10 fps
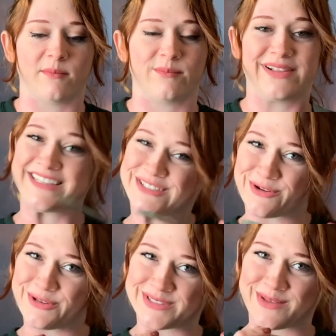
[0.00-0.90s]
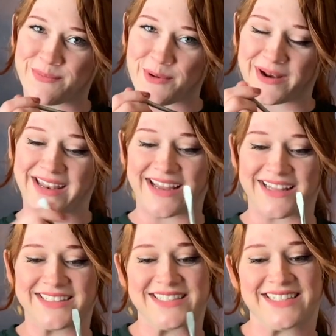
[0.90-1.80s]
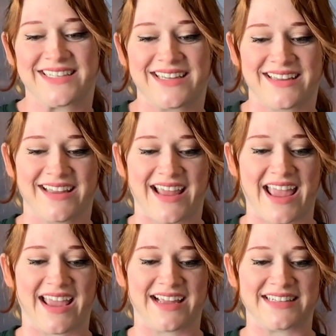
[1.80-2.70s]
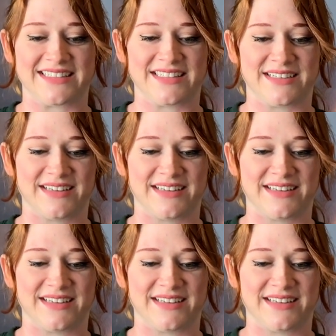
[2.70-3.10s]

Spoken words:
Please don't use the pointy end, and